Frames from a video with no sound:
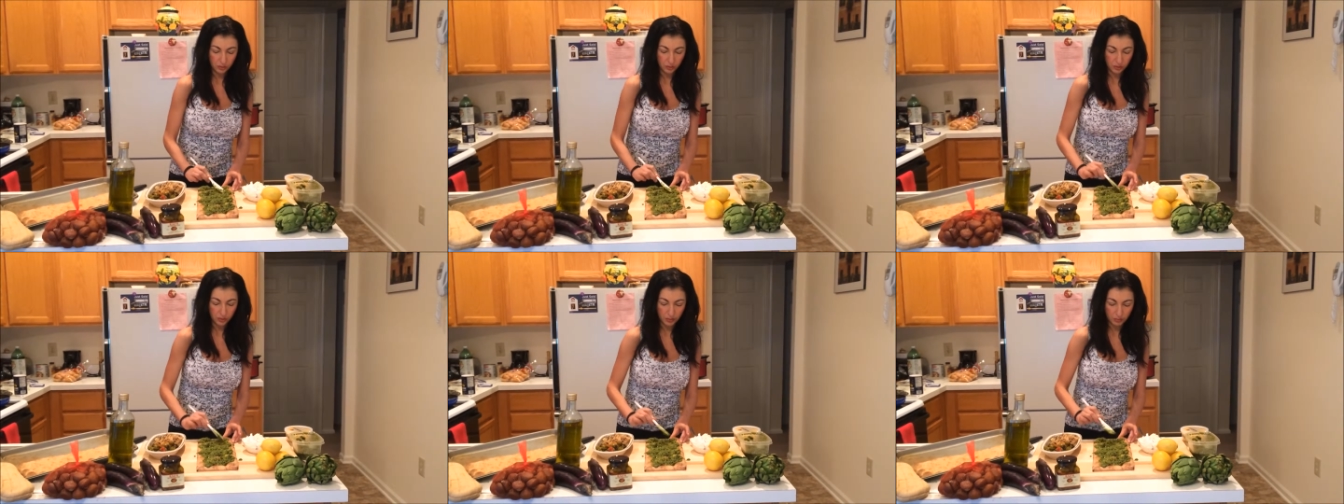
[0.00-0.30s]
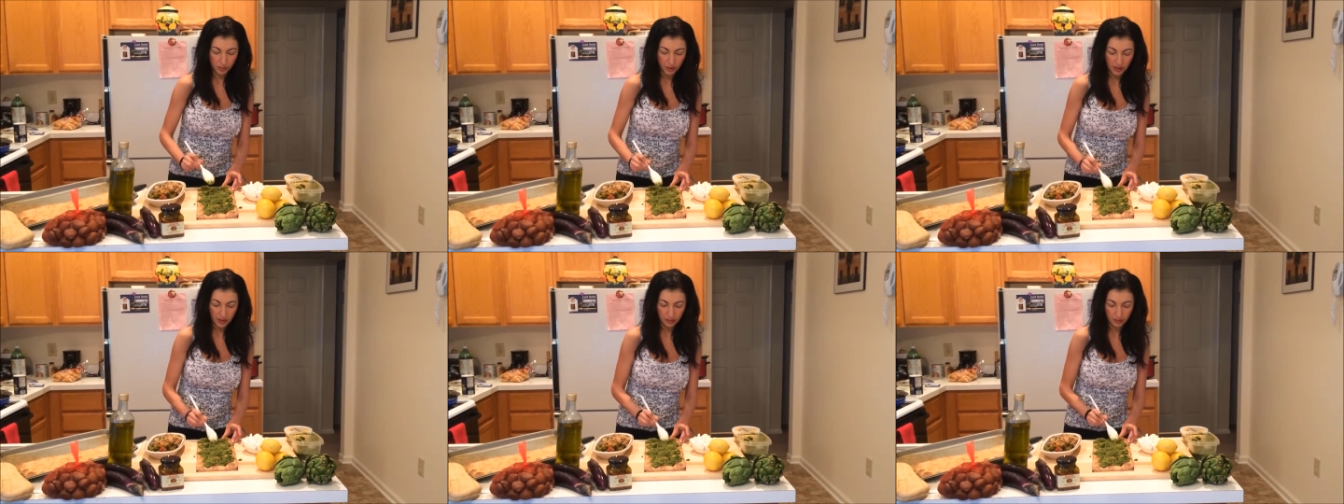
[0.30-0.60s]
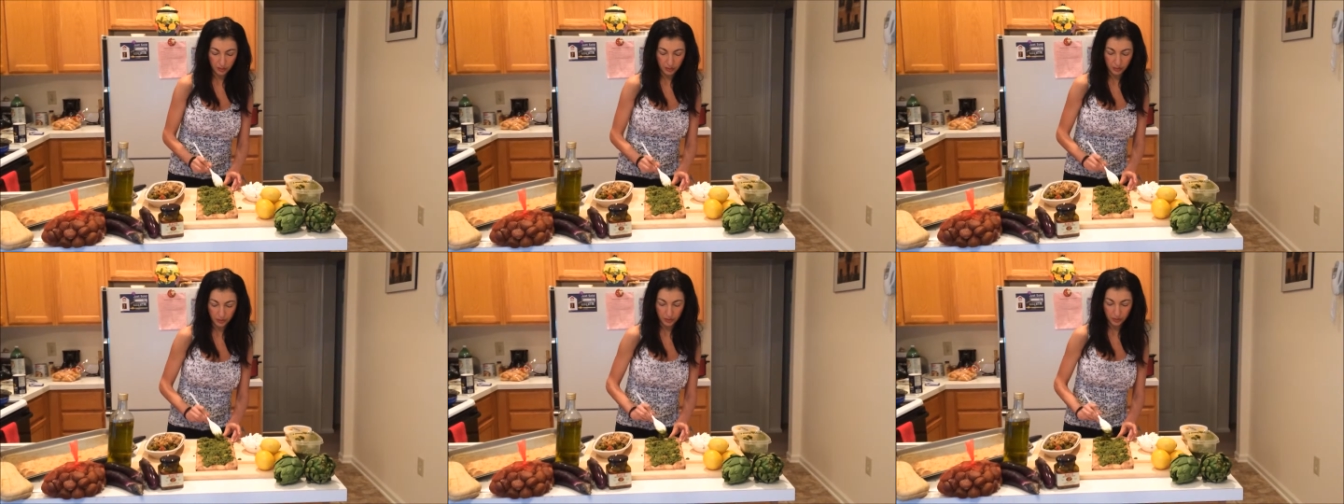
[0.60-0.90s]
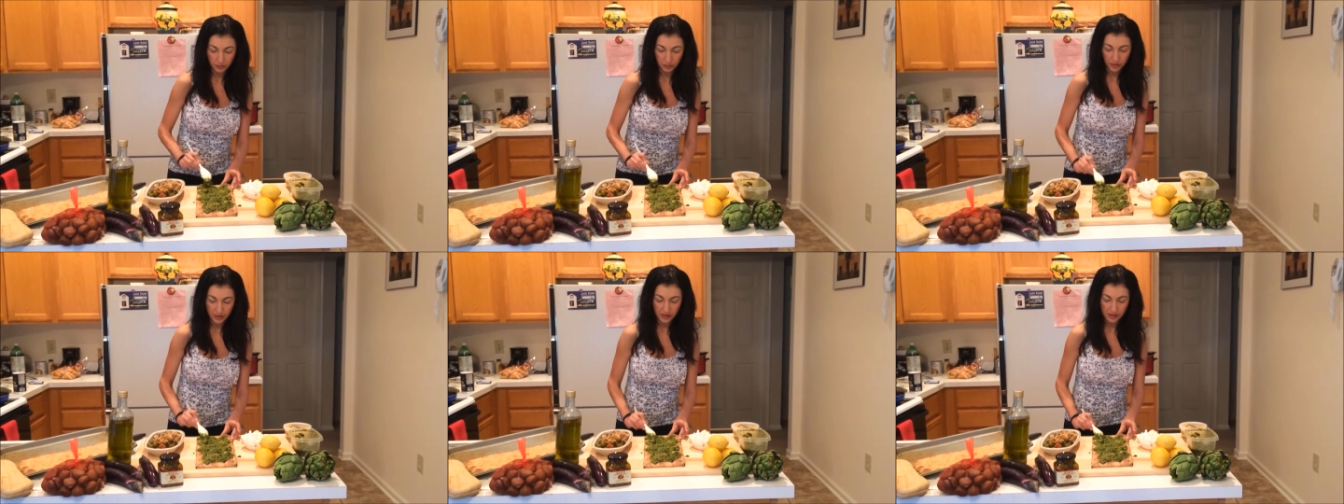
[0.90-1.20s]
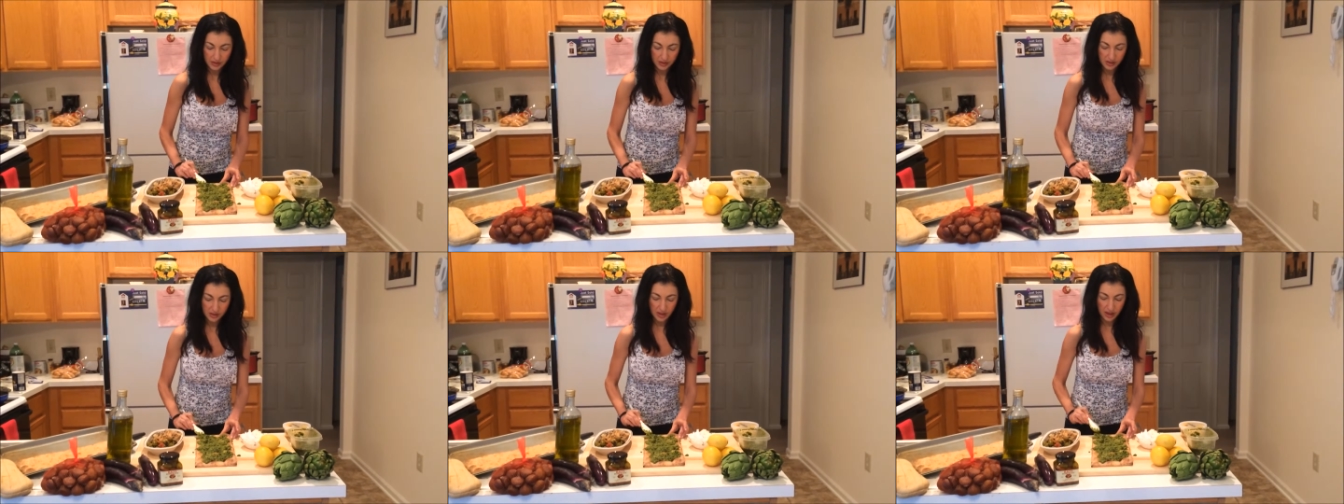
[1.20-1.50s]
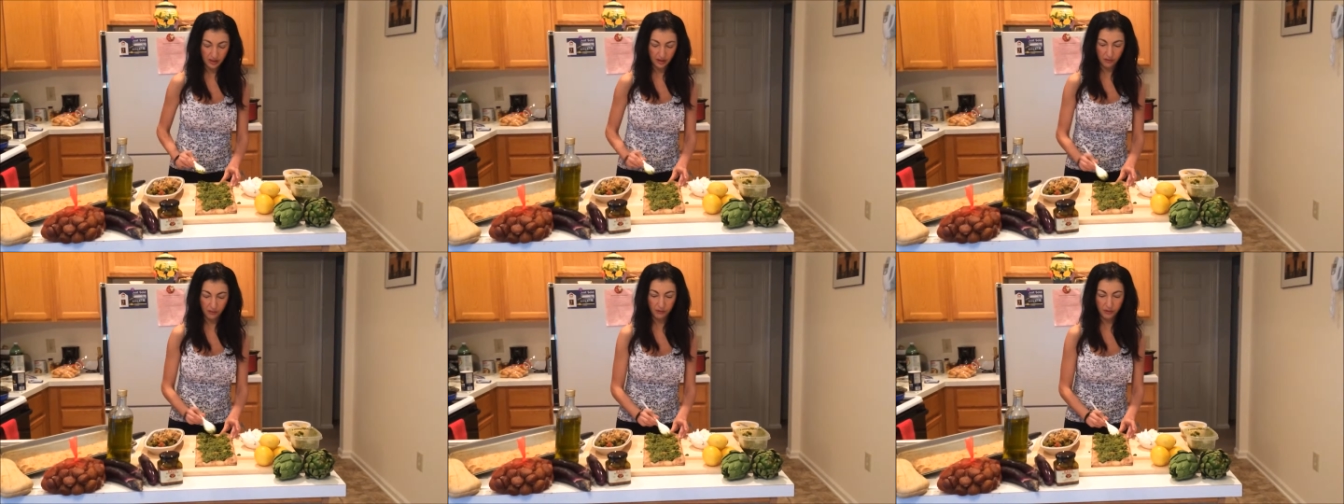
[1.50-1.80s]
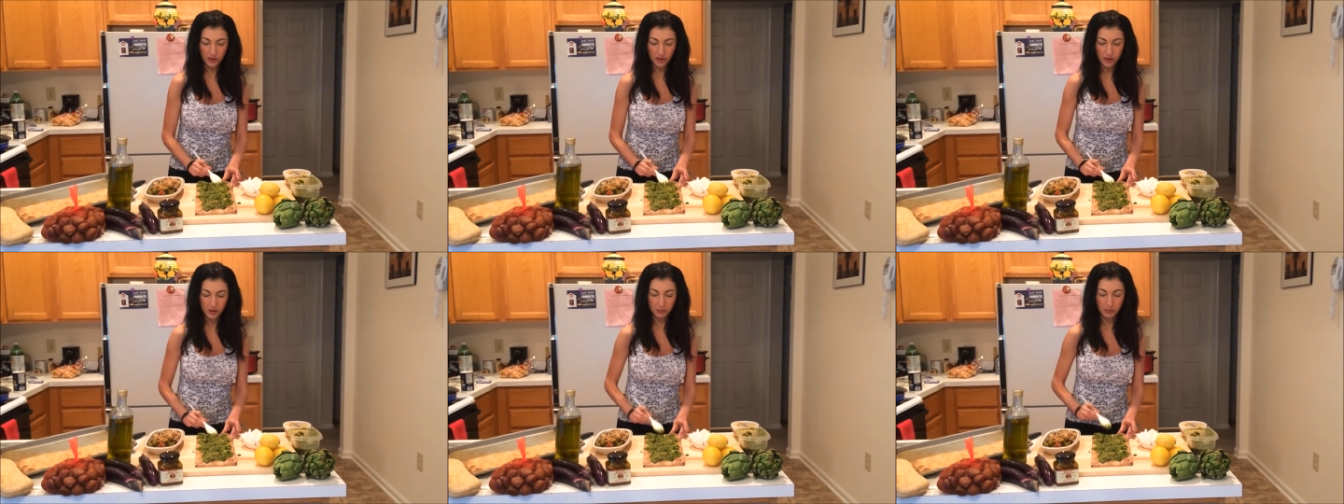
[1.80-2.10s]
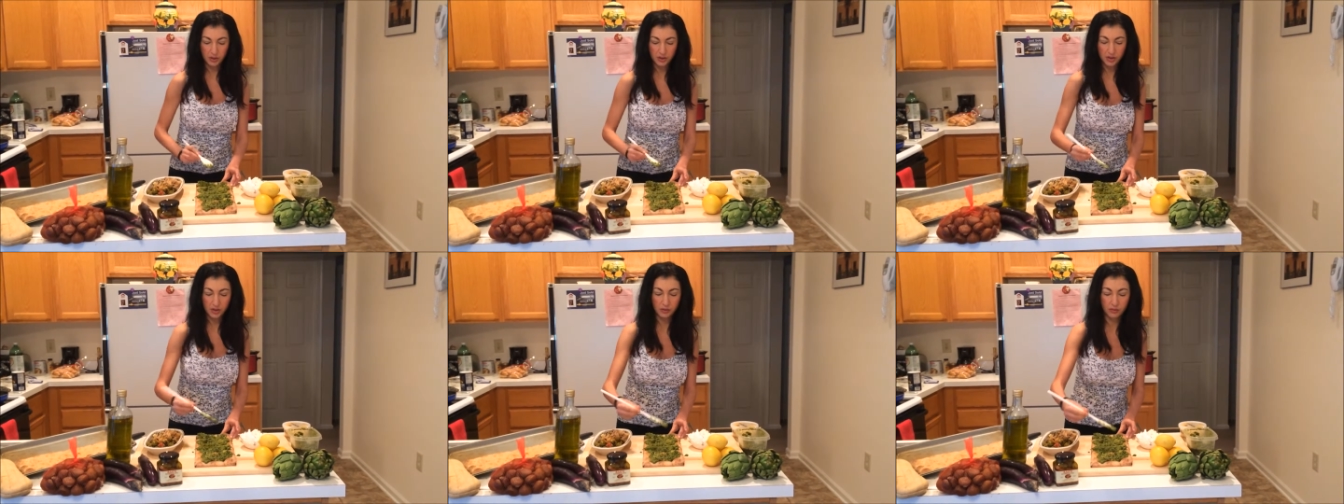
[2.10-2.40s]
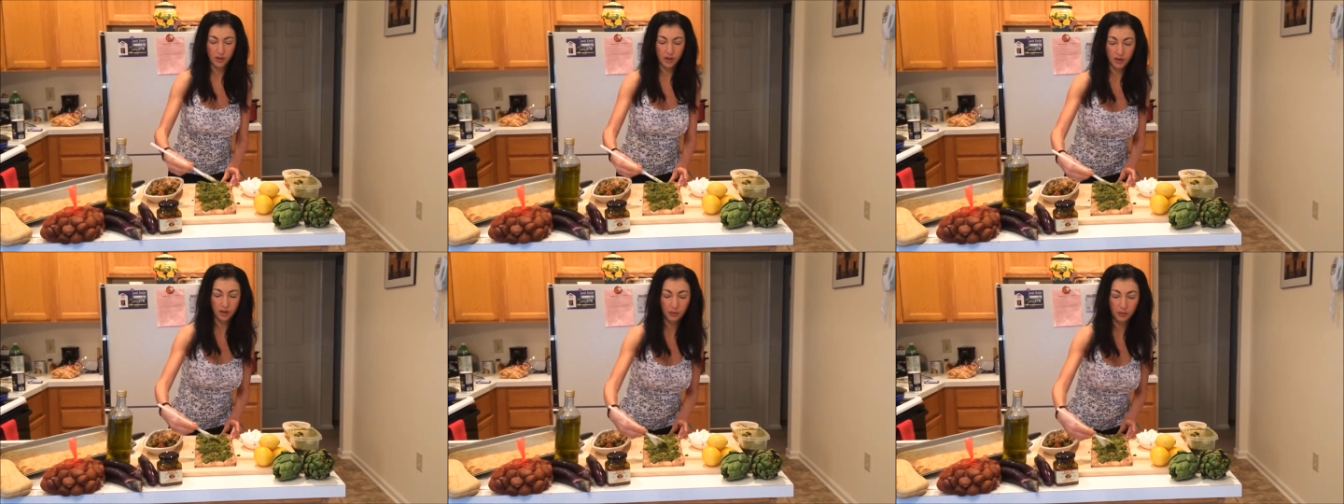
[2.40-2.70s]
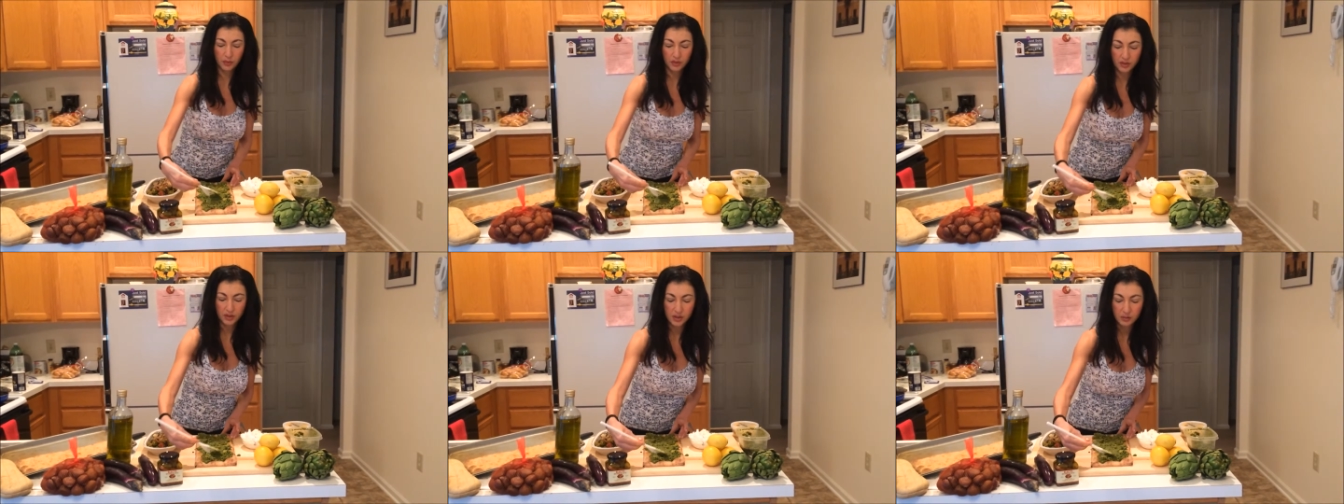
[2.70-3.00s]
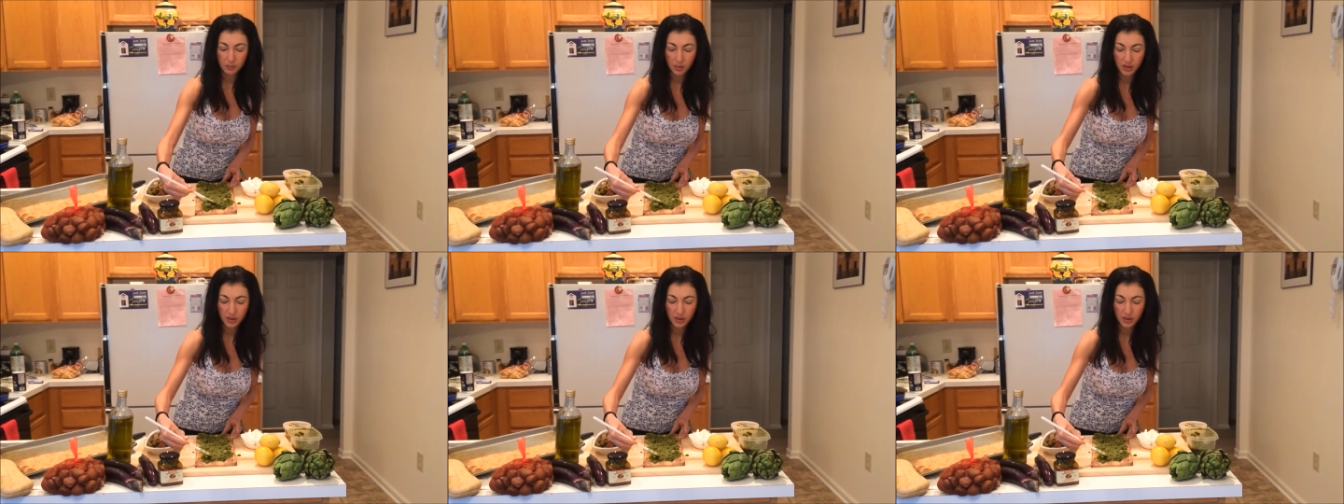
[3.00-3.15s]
Lou DiPaolo agrees, that a fresh mozzarella with this